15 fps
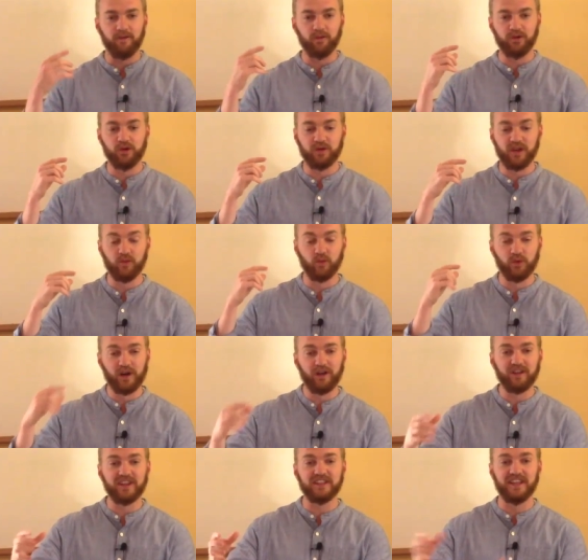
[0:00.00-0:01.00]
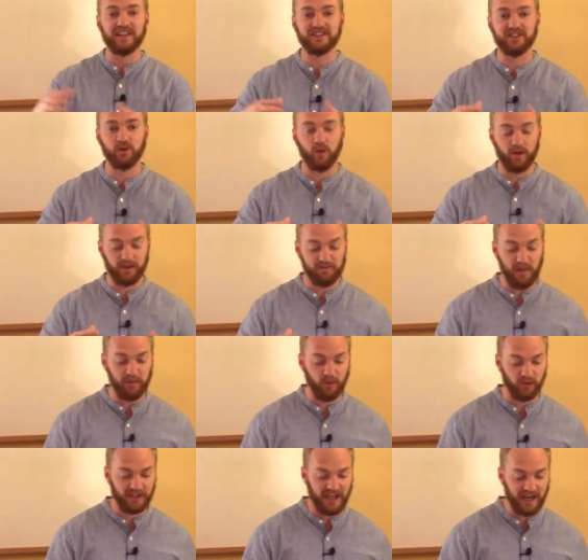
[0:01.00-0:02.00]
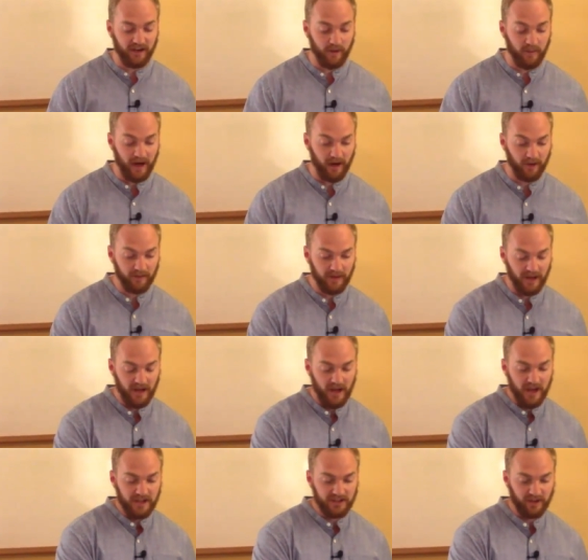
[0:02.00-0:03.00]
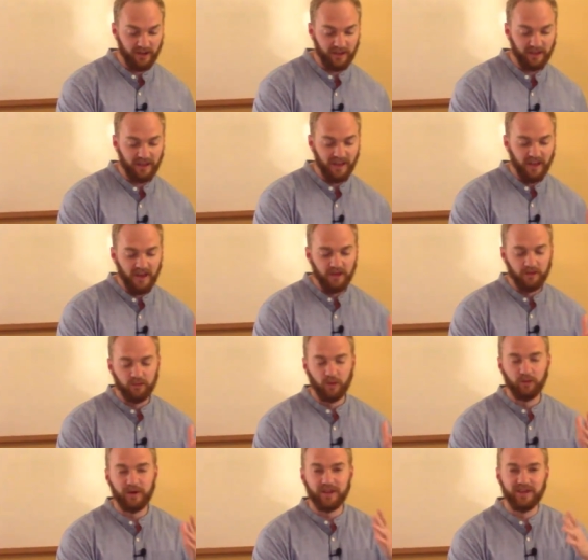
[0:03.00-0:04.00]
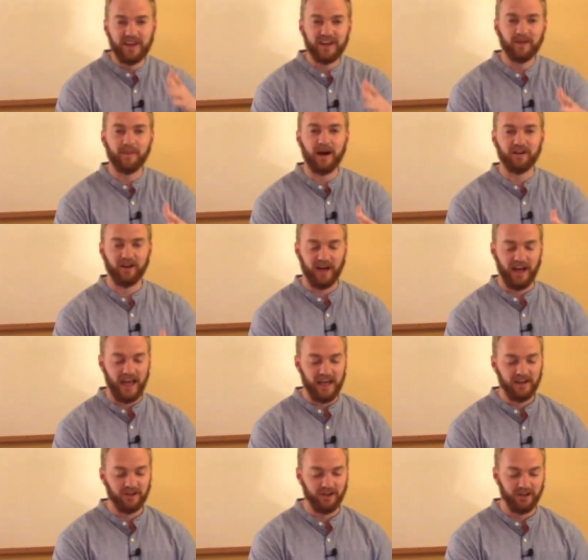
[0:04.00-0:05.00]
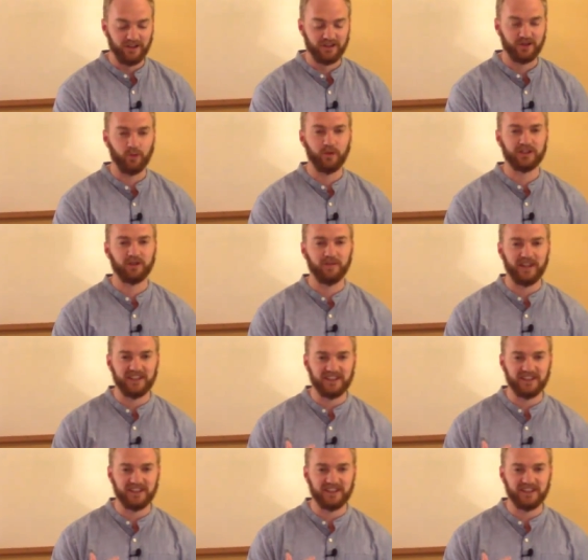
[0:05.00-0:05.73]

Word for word: you can really get to what people care about. So that when we think about our angers, we should be